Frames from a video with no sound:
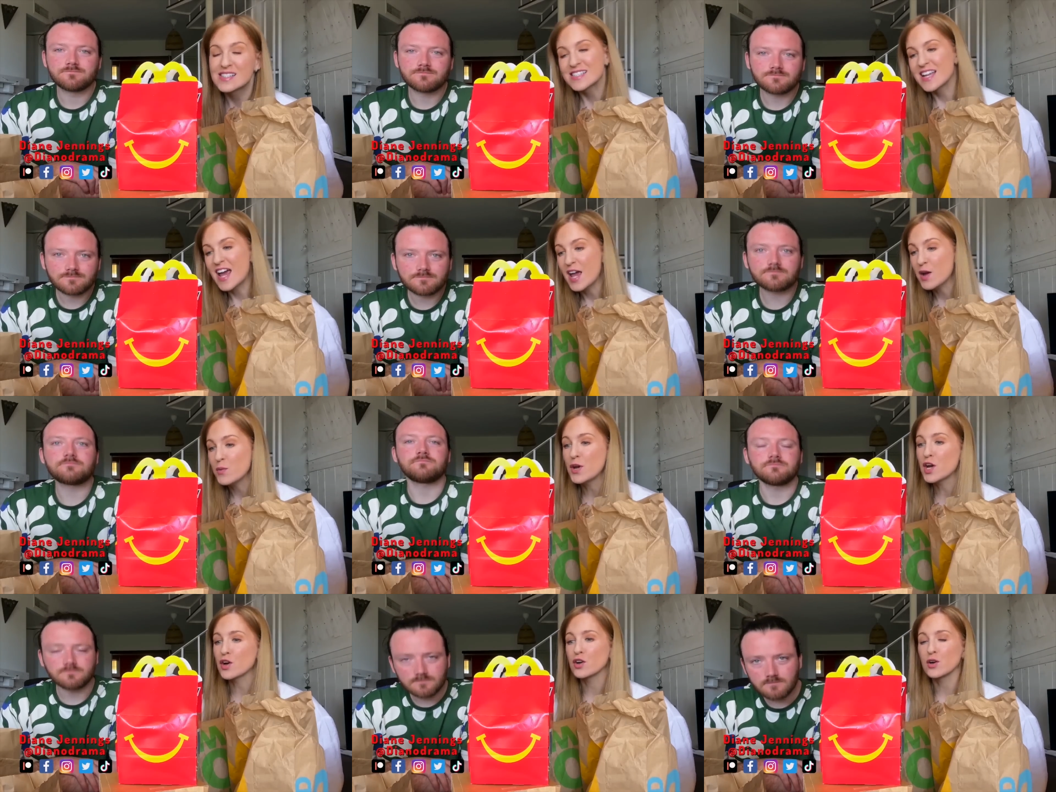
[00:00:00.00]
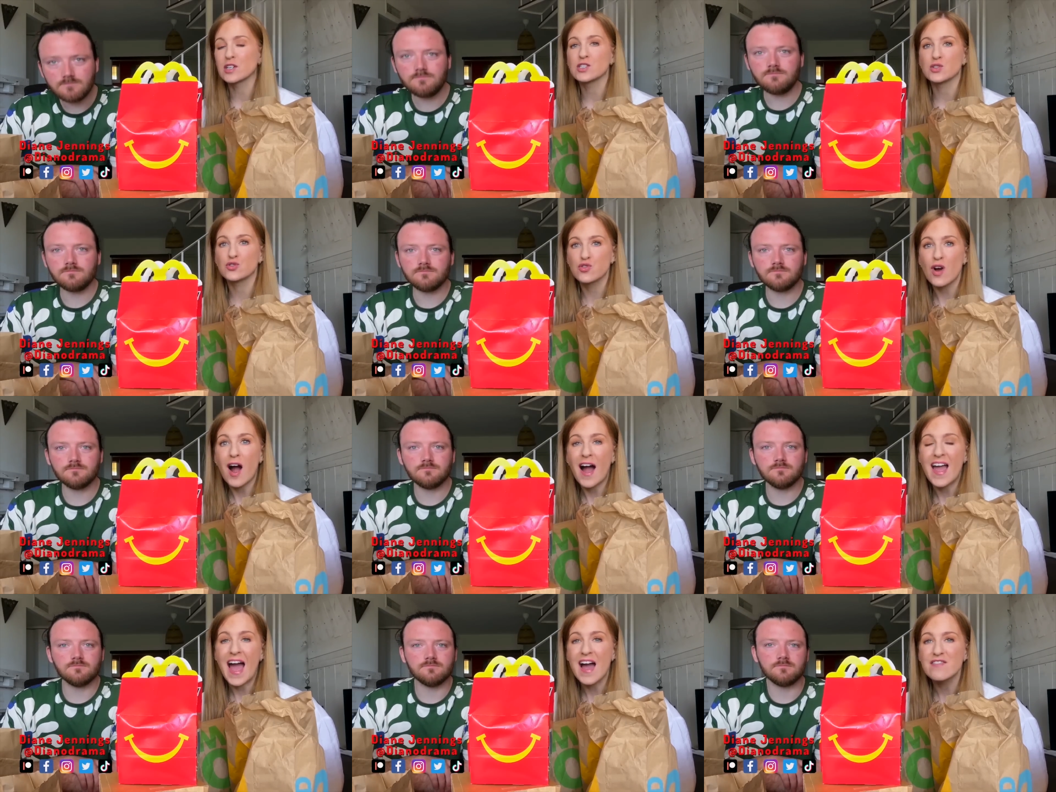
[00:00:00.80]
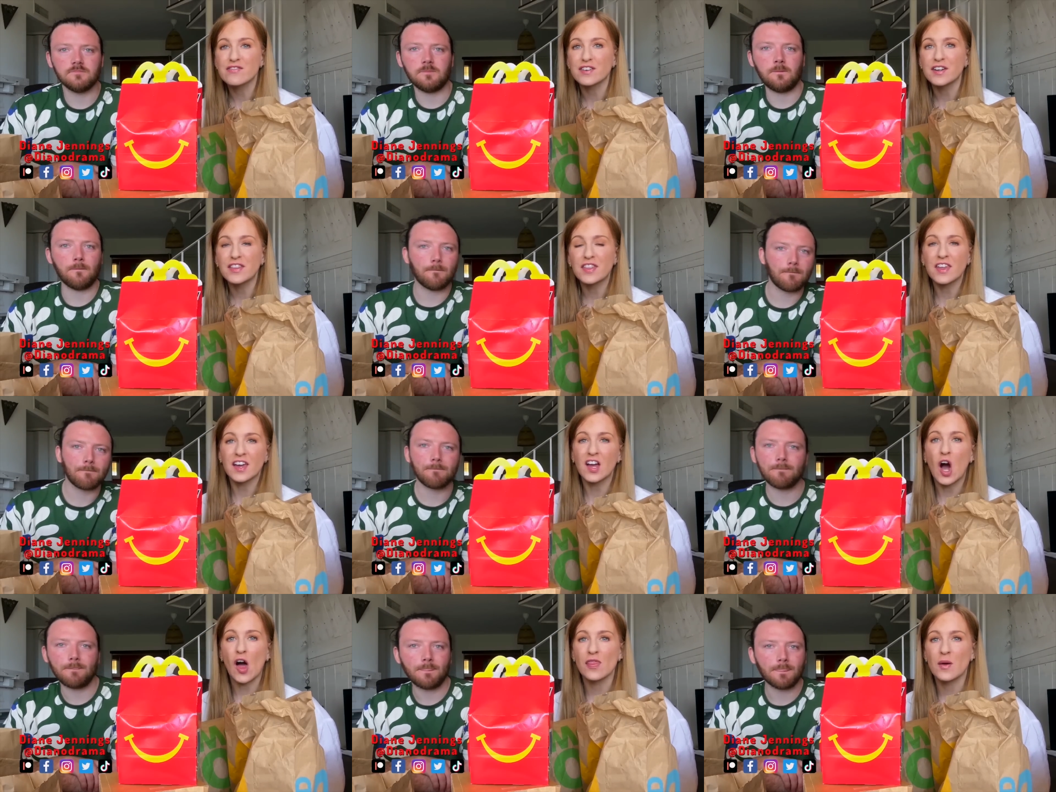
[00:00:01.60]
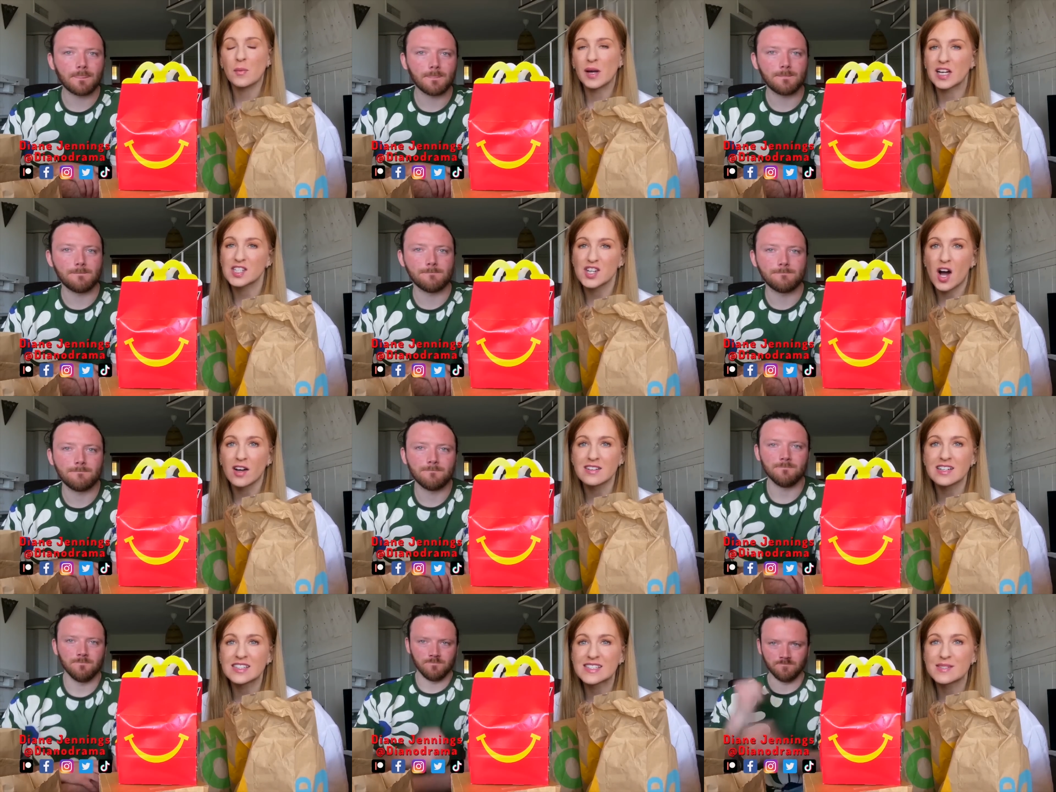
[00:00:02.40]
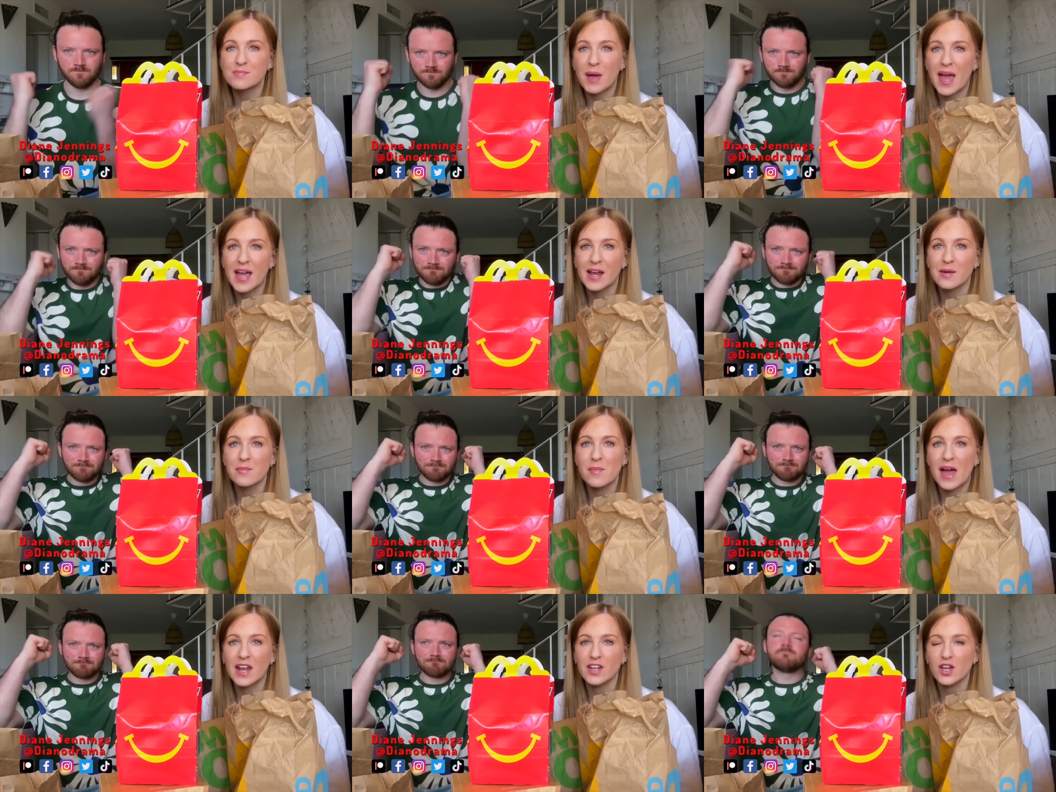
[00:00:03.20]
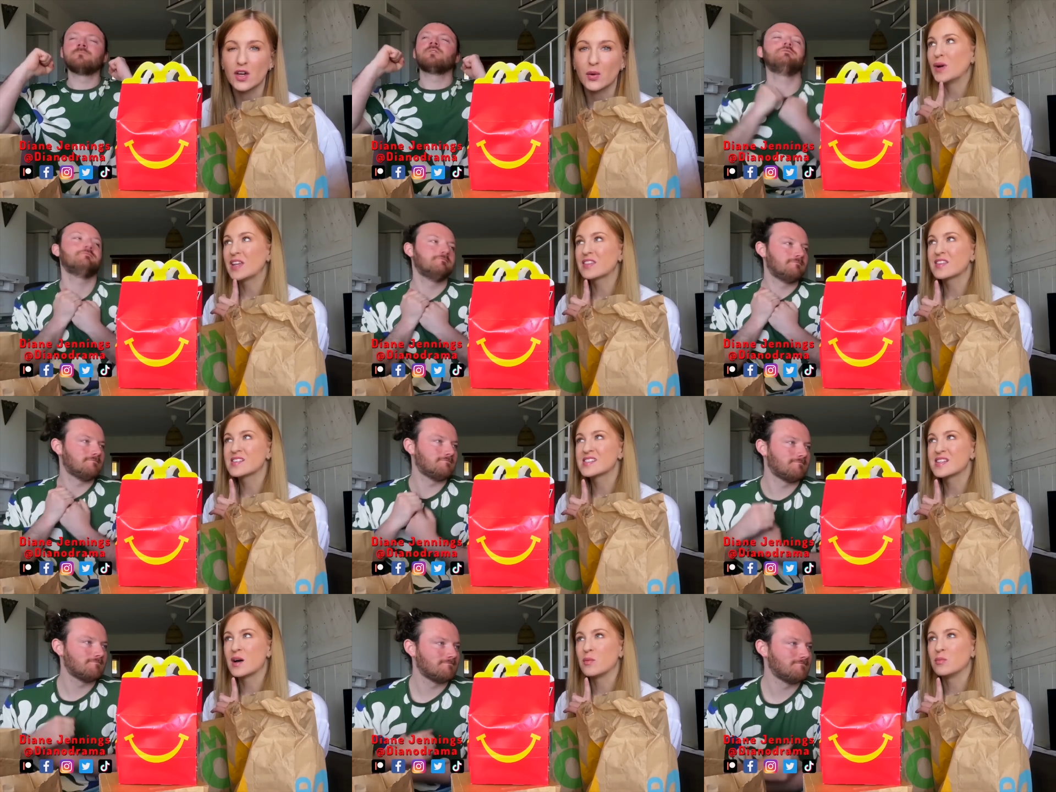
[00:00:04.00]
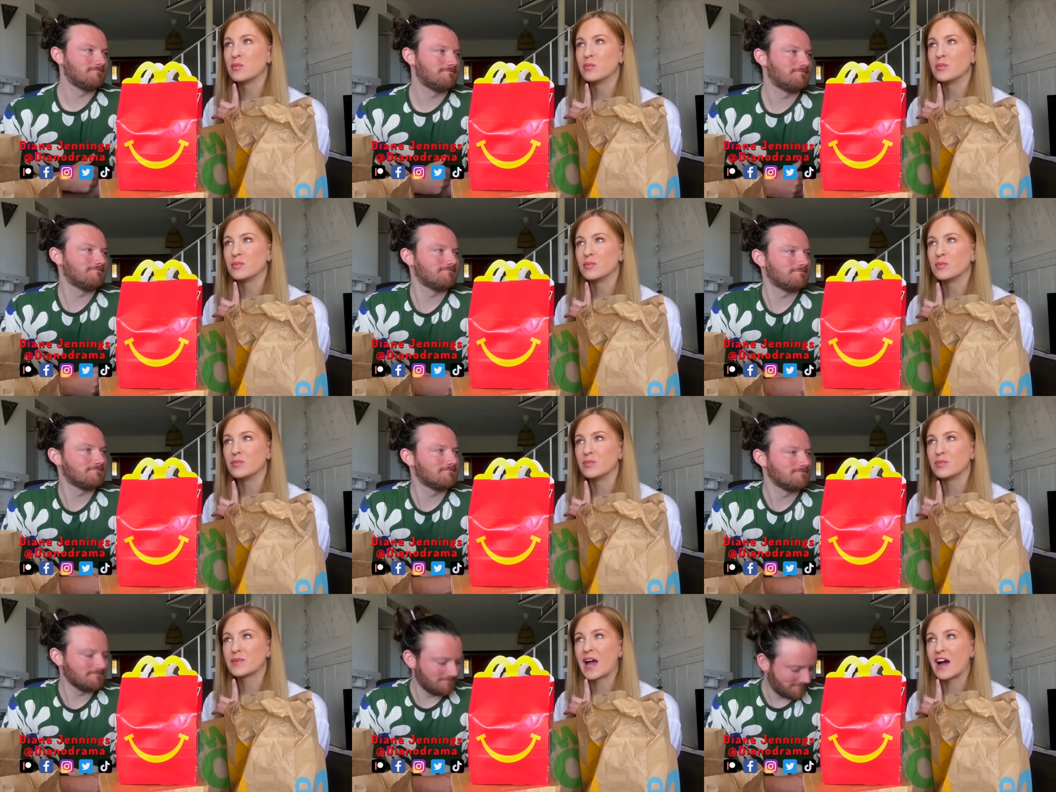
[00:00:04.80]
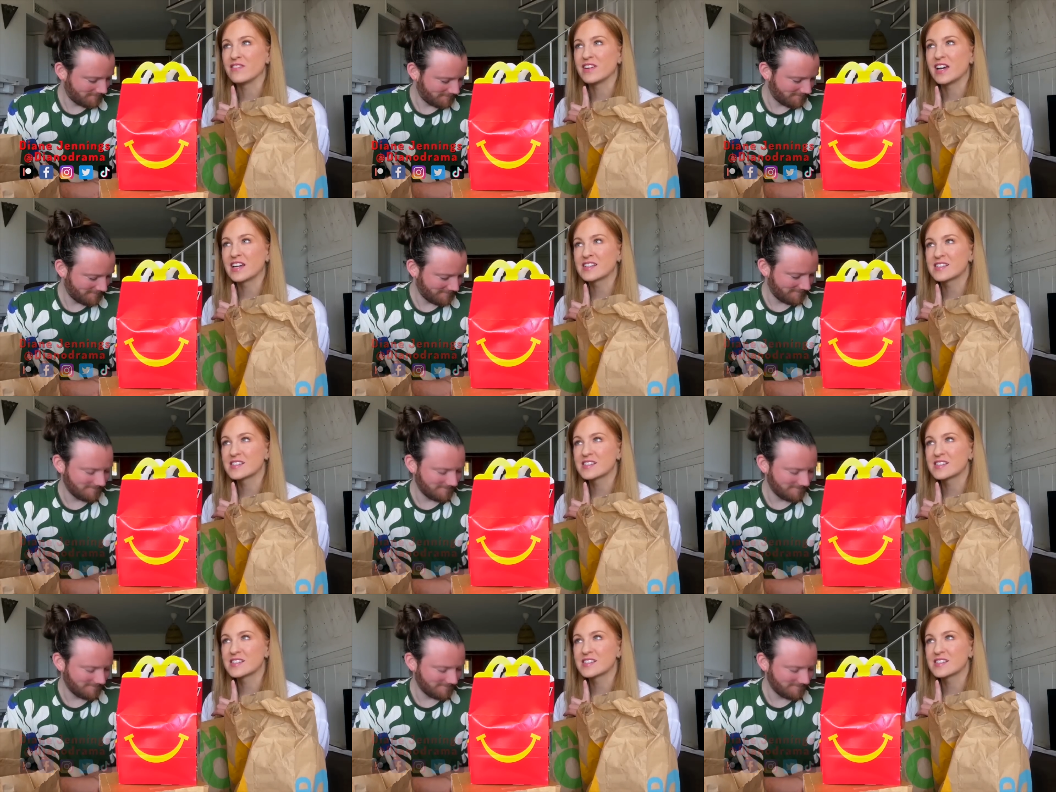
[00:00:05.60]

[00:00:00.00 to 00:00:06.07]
Speaker 1: today we are going to try everything on the McDonald's Spain menu with some caveats.